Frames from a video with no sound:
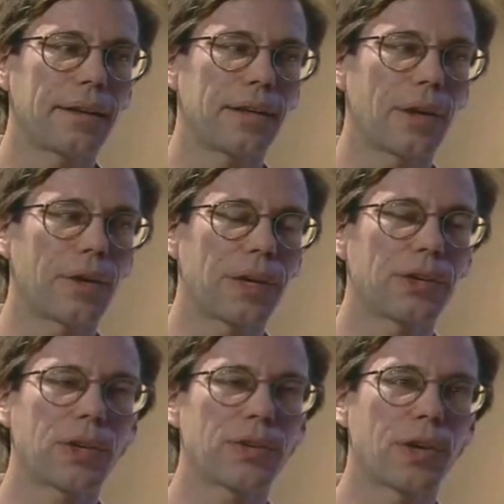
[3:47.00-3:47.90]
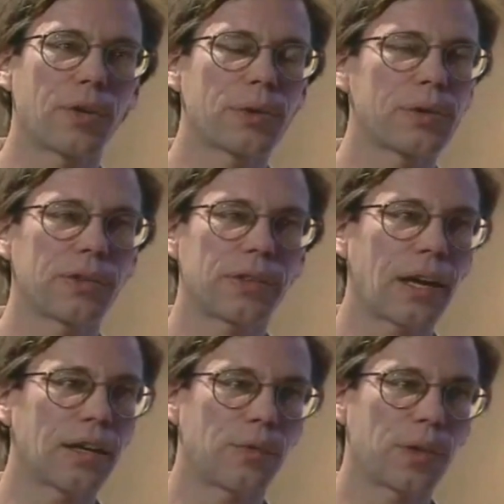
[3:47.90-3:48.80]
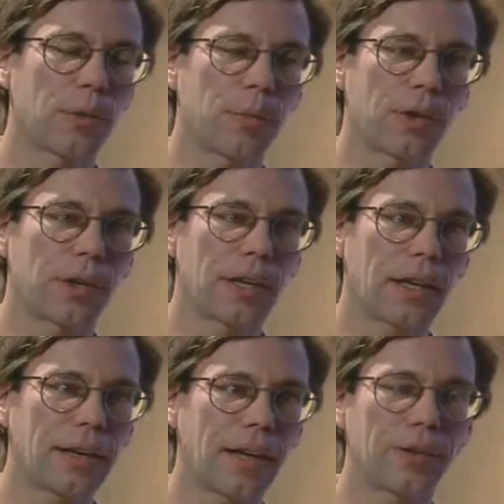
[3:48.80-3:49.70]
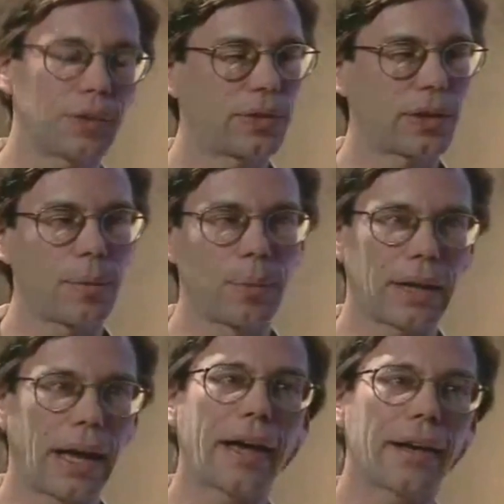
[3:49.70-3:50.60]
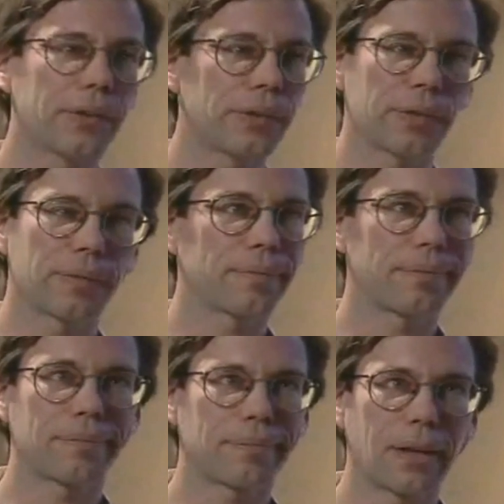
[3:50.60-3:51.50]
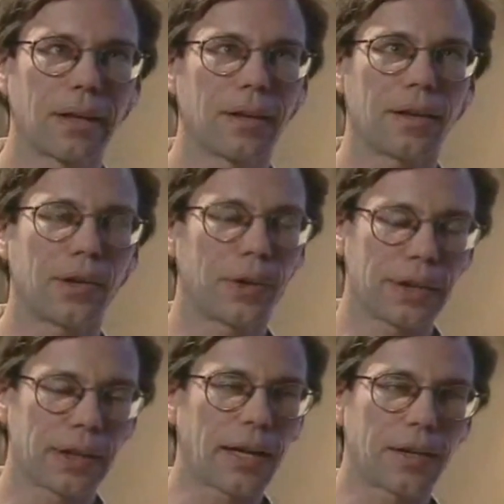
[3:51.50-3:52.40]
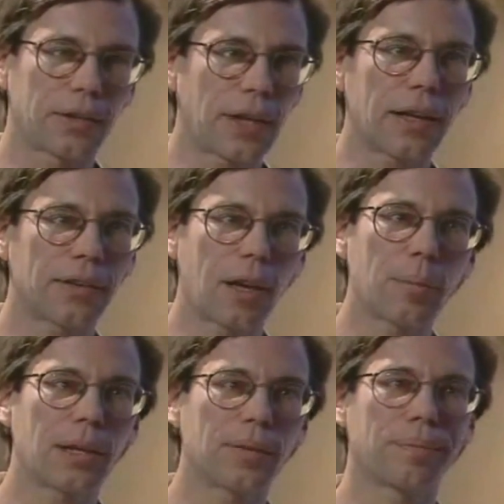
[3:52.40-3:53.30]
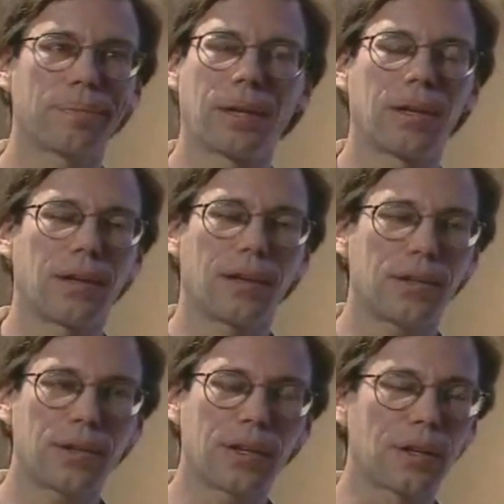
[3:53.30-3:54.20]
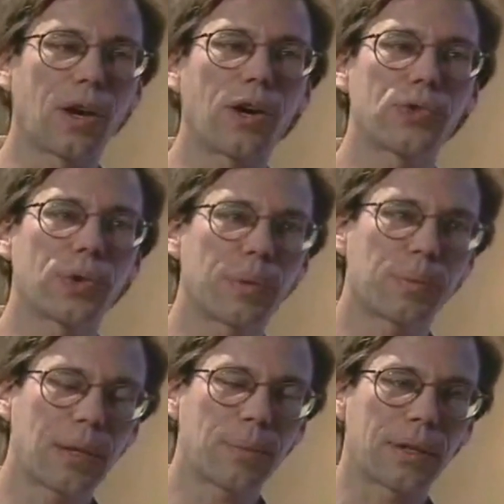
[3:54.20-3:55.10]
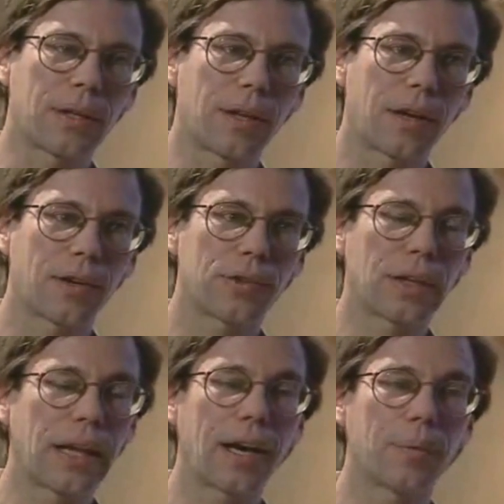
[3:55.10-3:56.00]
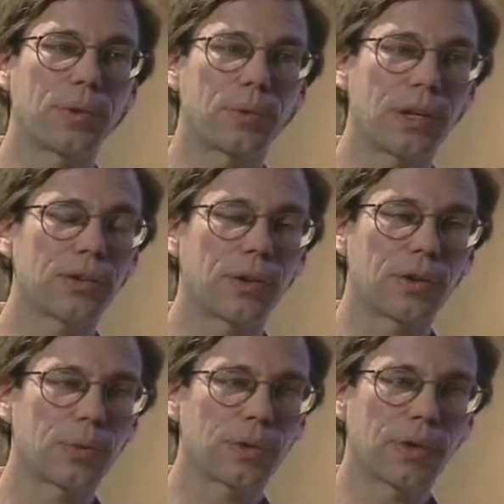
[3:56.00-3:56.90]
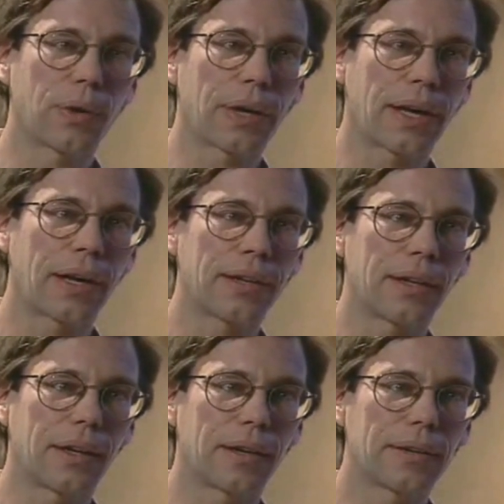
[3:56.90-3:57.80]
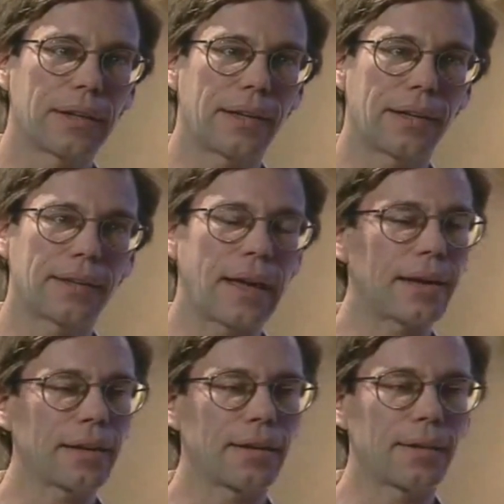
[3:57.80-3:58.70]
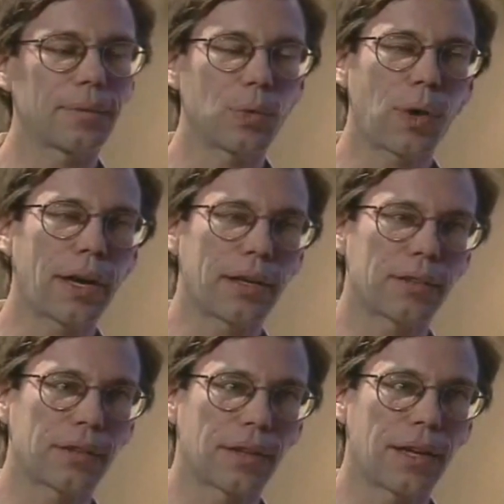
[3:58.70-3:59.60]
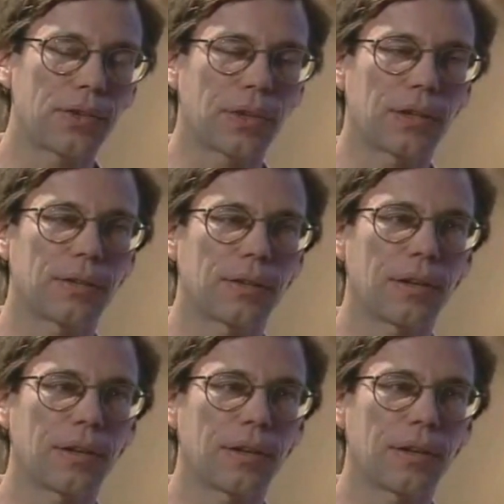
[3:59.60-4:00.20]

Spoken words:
you know, if they turned it over to the scientific community and not just a couple guys here in the United States, I mean, you need a large group of people in a large lab to research what's going on there, not a little quiet installation. It's